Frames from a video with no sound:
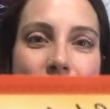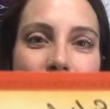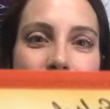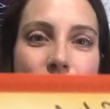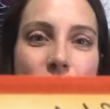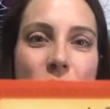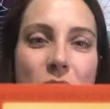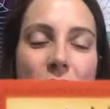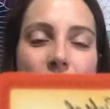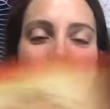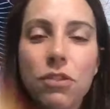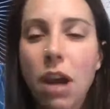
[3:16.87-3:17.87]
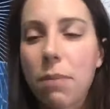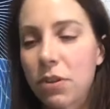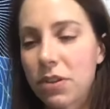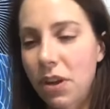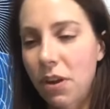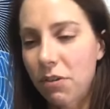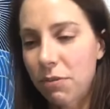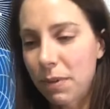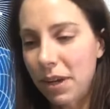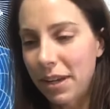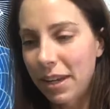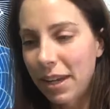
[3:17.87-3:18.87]
She's kind of trapped herself,
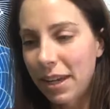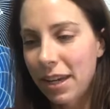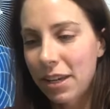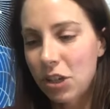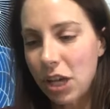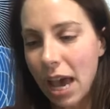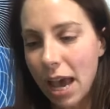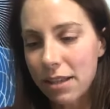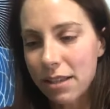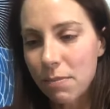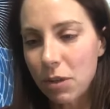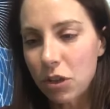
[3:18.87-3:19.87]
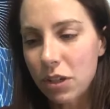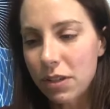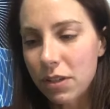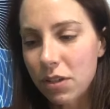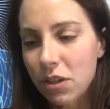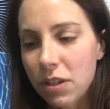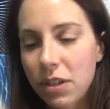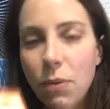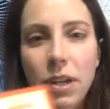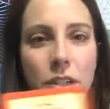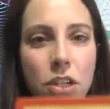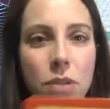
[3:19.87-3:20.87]
but she has. I mean, she's
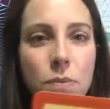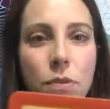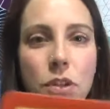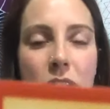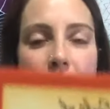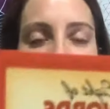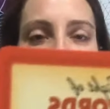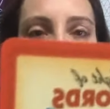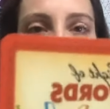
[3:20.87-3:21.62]
getting all this